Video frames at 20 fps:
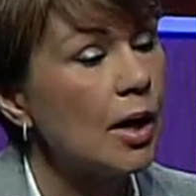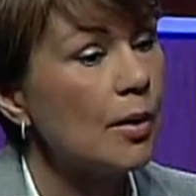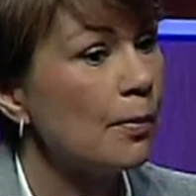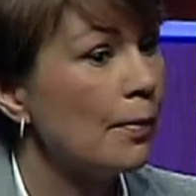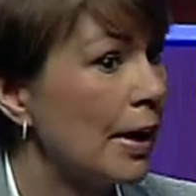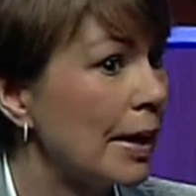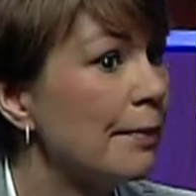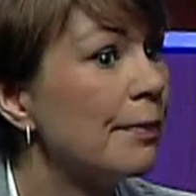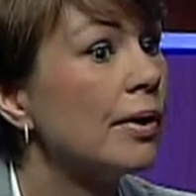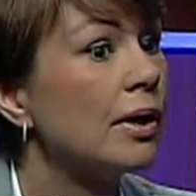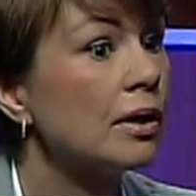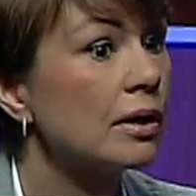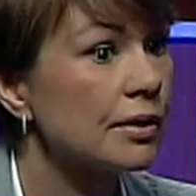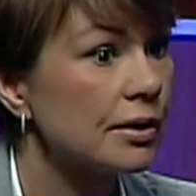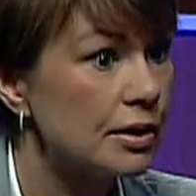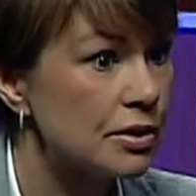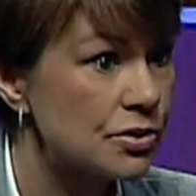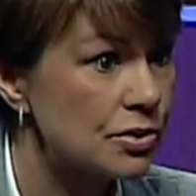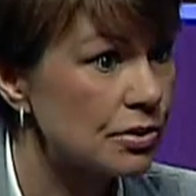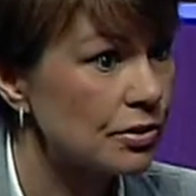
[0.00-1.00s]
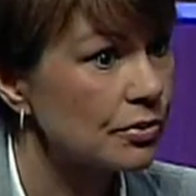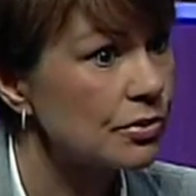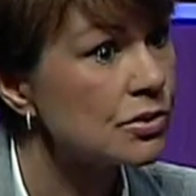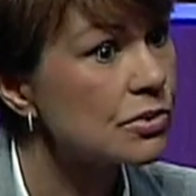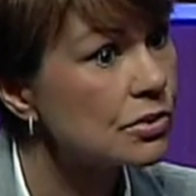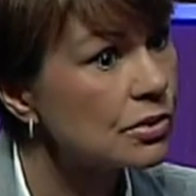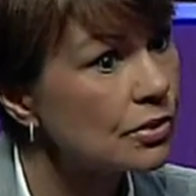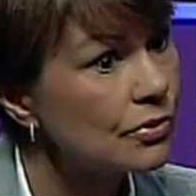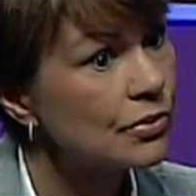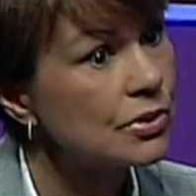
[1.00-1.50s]
my partner
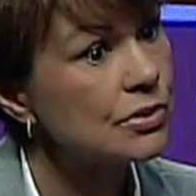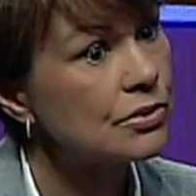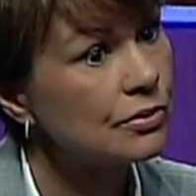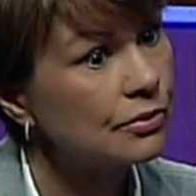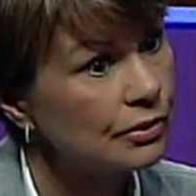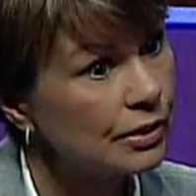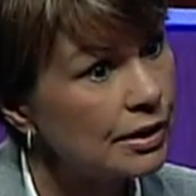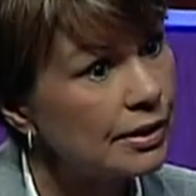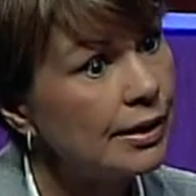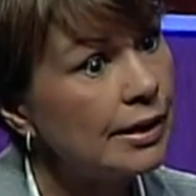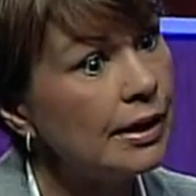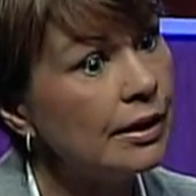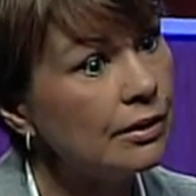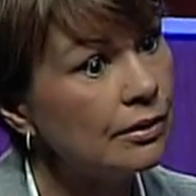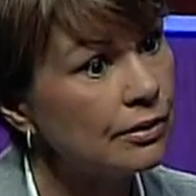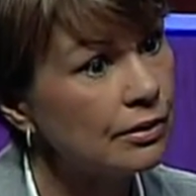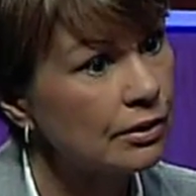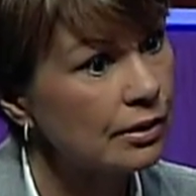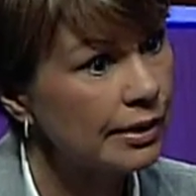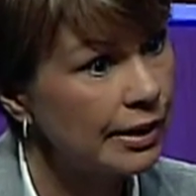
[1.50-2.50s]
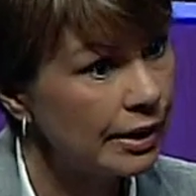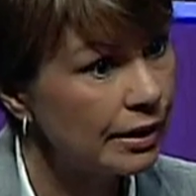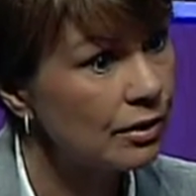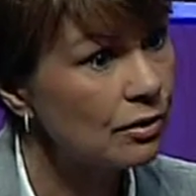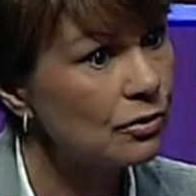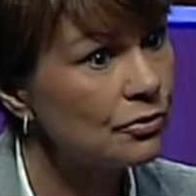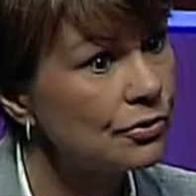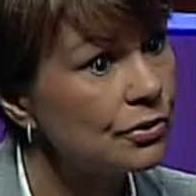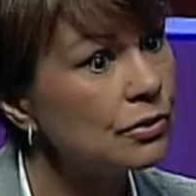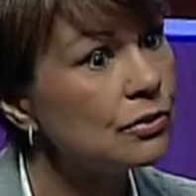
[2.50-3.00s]
so-and-so is going to take care
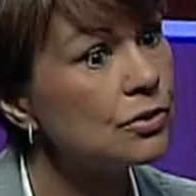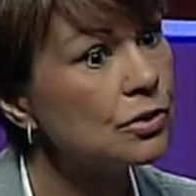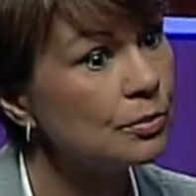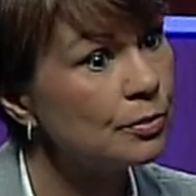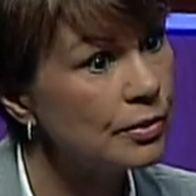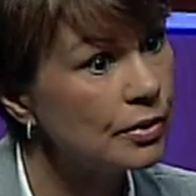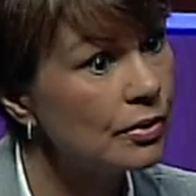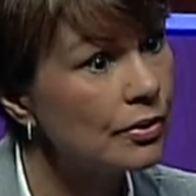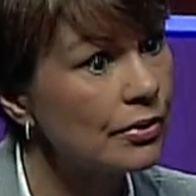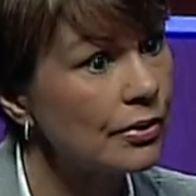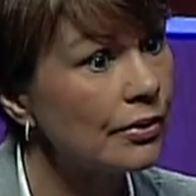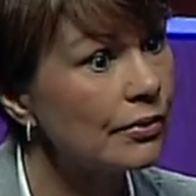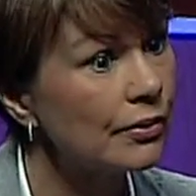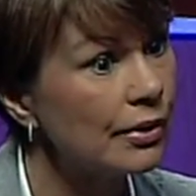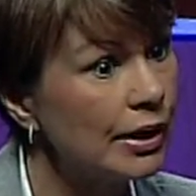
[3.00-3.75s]
of you tomorrow,